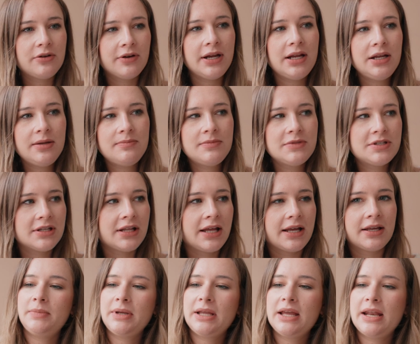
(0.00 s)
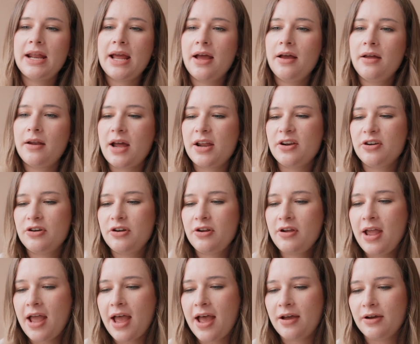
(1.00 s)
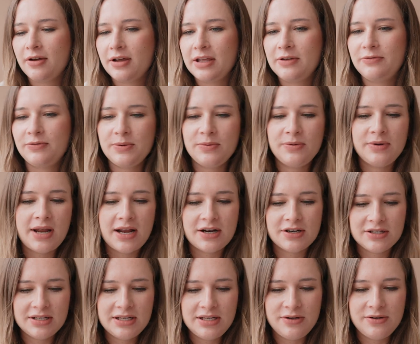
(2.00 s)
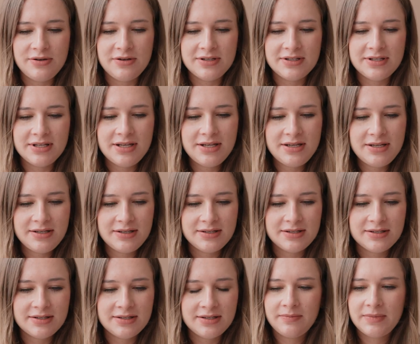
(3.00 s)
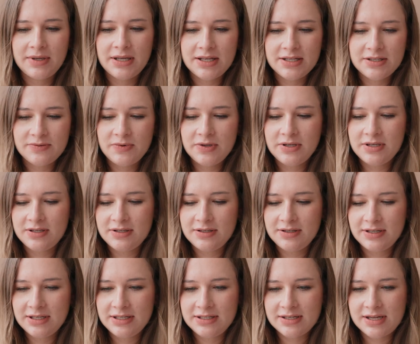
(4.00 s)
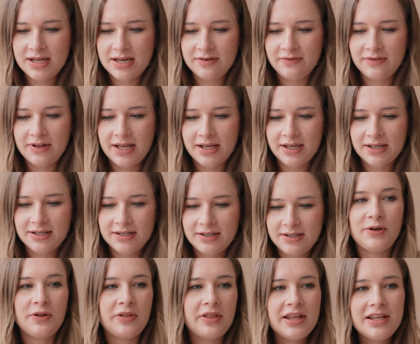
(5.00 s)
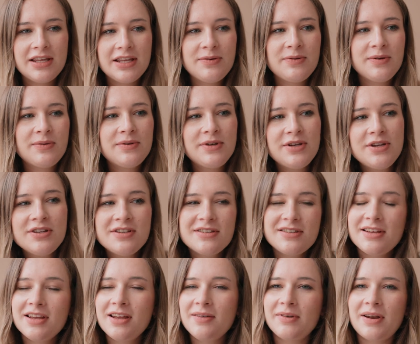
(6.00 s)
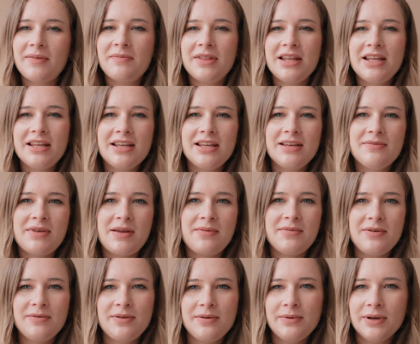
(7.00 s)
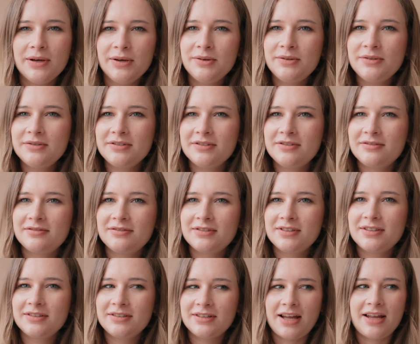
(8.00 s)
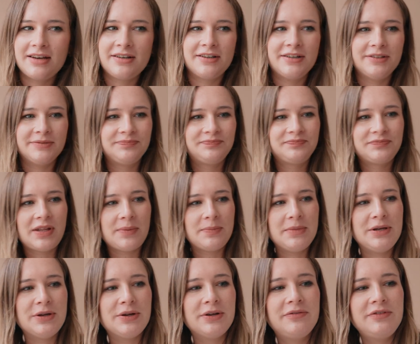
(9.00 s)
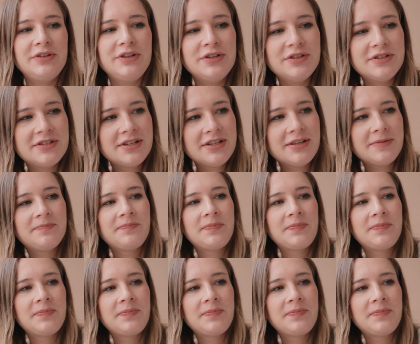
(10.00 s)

cream to like pick it out. I don't know if we would actually use this. My husband is kind of like not thinking we would use it, but I'm thinking maybe we will. I don't know, let me know if you use it.